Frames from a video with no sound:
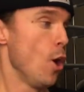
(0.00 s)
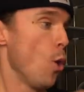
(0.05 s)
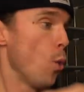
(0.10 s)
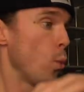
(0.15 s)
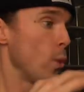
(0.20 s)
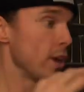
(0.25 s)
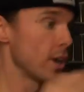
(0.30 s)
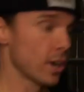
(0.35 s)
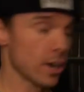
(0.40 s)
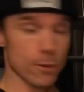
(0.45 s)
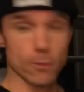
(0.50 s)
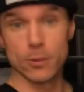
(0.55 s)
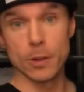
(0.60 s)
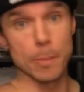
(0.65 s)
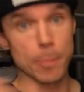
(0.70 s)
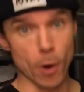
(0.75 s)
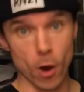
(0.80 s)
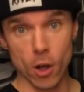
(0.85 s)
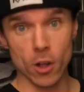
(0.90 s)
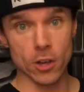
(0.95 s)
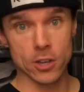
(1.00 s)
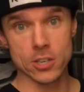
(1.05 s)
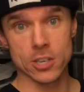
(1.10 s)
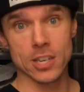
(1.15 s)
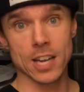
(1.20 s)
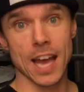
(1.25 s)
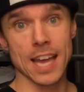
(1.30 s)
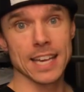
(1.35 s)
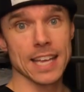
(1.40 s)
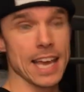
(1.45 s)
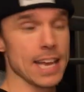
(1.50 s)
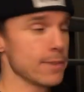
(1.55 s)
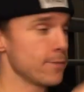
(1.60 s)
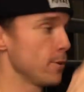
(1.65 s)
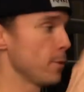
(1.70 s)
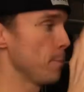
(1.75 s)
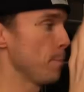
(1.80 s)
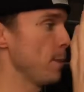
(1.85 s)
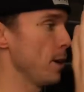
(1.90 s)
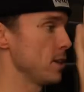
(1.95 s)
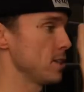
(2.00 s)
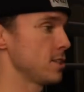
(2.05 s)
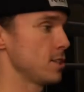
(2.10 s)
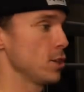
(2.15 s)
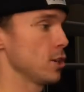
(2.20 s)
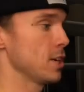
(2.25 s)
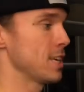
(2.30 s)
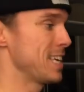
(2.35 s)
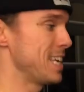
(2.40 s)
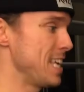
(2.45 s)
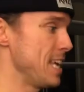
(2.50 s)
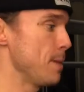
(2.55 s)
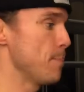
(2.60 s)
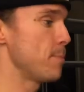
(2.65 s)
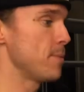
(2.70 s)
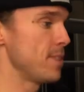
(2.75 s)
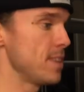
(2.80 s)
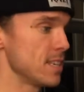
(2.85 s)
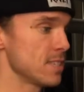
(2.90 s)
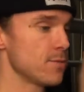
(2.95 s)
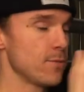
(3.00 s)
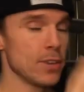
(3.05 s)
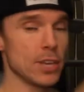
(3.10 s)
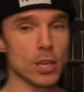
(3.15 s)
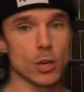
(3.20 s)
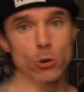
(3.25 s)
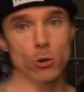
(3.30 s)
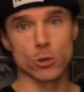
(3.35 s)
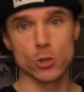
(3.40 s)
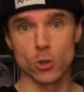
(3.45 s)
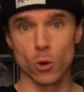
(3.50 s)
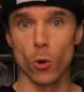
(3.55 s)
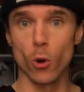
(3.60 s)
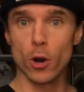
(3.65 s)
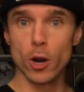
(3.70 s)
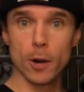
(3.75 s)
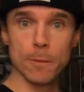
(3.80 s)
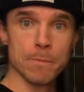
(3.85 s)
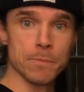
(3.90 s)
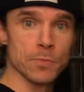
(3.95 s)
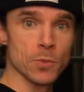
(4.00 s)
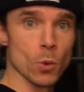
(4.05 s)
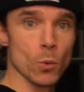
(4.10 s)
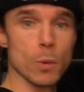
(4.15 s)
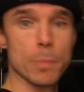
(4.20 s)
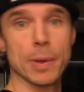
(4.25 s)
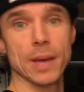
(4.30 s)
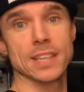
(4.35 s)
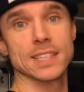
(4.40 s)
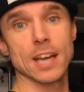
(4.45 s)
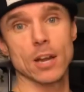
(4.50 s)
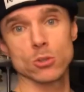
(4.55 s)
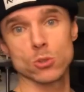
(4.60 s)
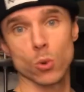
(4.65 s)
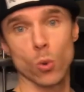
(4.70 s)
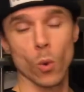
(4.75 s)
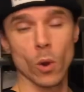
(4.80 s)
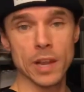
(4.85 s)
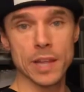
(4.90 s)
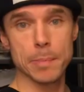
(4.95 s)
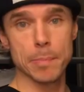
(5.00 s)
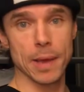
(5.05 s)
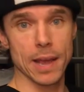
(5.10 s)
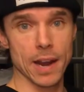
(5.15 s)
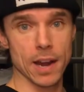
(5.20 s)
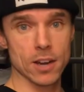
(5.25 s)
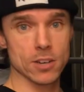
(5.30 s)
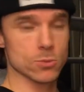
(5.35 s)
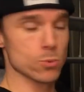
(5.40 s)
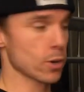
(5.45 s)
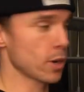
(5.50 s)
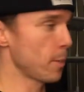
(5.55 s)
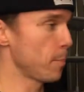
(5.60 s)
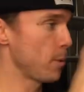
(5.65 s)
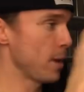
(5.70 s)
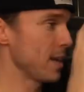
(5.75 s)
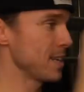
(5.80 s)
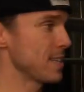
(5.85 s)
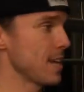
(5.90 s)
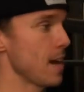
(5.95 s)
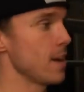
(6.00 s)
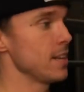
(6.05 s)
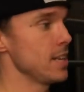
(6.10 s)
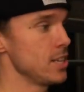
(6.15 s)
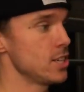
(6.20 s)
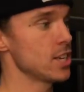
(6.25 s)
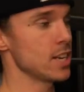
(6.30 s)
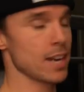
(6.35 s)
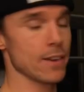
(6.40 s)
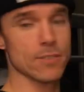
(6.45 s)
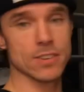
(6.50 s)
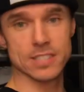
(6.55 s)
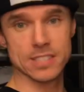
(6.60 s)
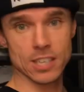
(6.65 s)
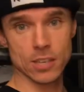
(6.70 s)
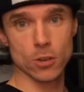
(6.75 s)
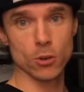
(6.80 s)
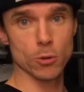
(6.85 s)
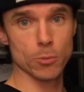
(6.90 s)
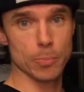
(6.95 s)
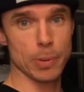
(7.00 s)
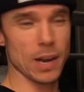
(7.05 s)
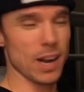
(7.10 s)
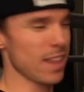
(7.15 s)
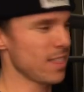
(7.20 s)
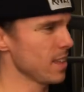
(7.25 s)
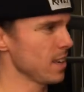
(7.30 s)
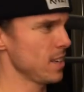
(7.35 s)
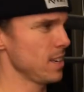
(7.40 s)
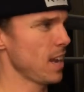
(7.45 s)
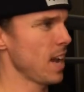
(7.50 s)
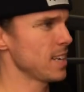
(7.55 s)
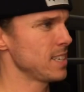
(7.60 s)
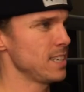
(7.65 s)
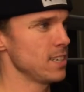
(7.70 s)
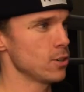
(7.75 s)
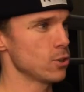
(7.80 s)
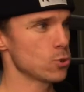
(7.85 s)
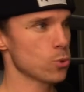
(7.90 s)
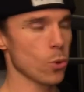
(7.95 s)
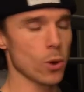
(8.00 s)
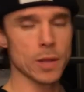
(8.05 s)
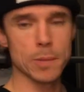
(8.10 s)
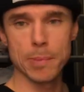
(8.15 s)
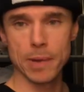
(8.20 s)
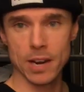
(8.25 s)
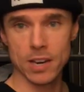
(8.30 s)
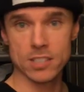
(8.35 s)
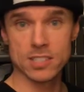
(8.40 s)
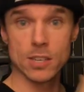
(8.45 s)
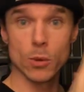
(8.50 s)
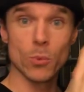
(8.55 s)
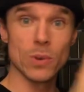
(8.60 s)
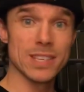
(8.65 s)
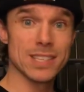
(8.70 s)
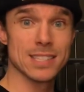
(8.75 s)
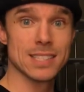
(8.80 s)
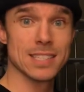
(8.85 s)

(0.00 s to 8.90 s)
We are going to flip all 198 of them, but to keep this video shorter, we picked out 20 pairs. We're going to break down each and every single pair, I think 19 or 20 pairs that we